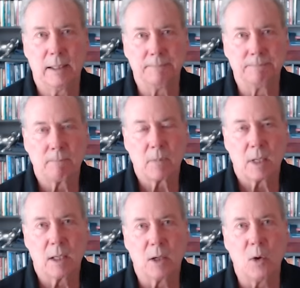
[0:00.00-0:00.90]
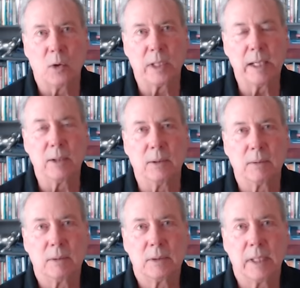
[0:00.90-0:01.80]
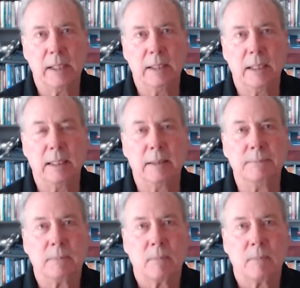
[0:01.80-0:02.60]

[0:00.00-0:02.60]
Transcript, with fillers: um, Gold Eagle saying uh,